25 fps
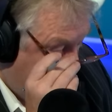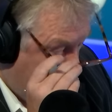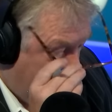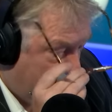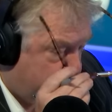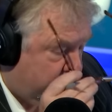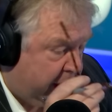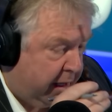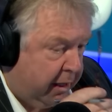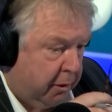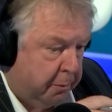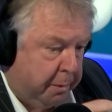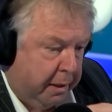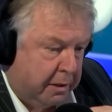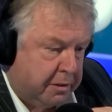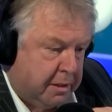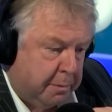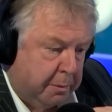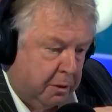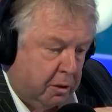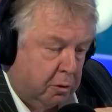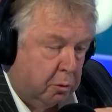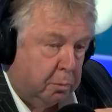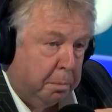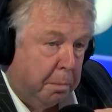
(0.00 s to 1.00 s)
And we hear about
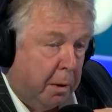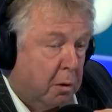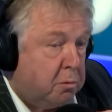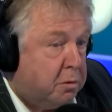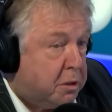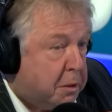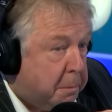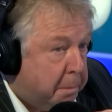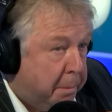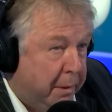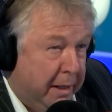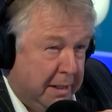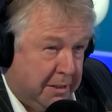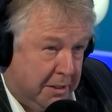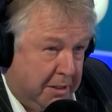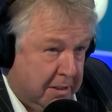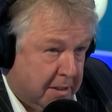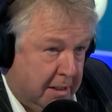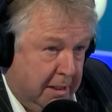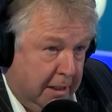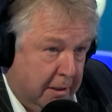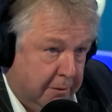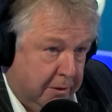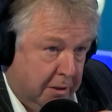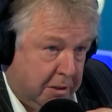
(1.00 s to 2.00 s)
something called
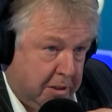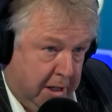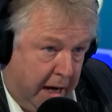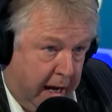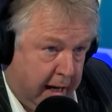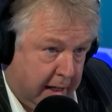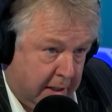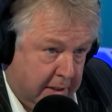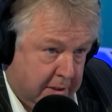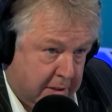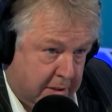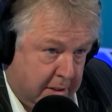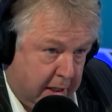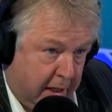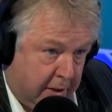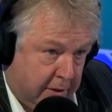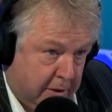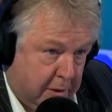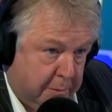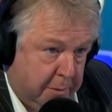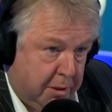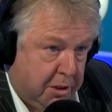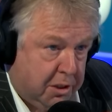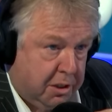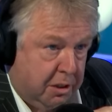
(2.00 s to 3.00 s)
multiplicity of attacks now,
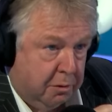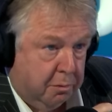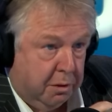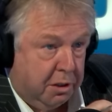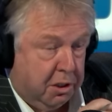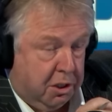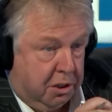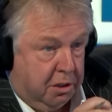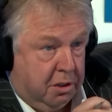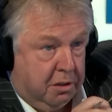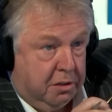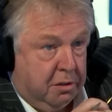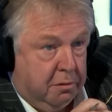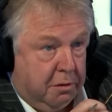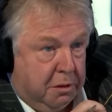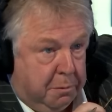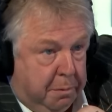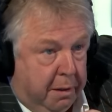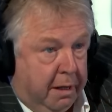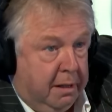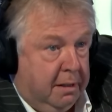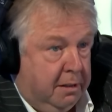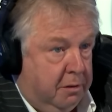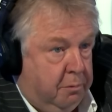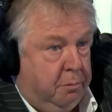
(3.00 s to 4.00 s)
Commissioner, which, just to
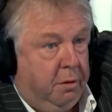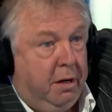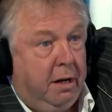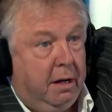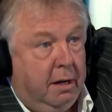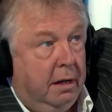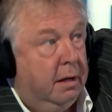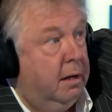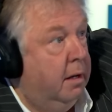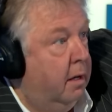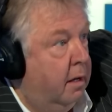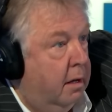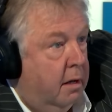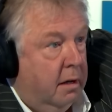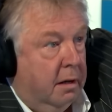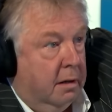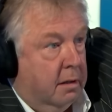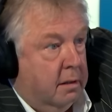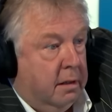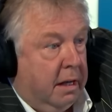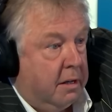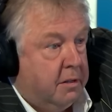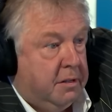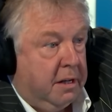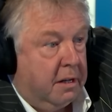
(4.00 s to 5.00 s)
explain, it's where,
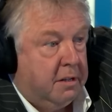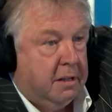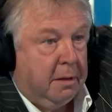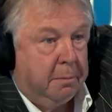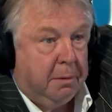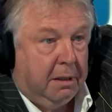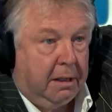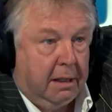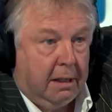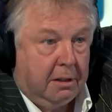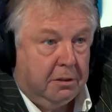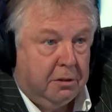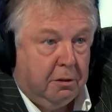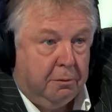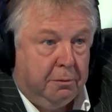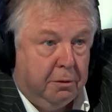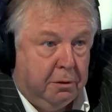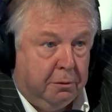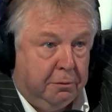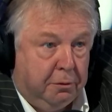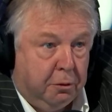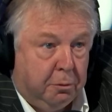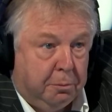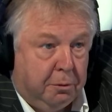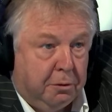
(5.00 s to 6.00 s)
let's say, something kicks off at
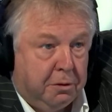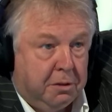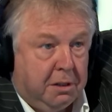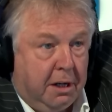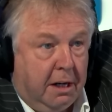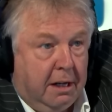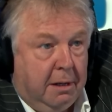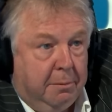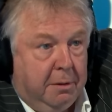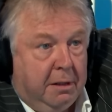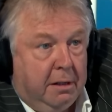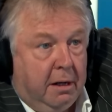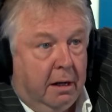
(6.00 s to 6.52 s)
a football stadium mm.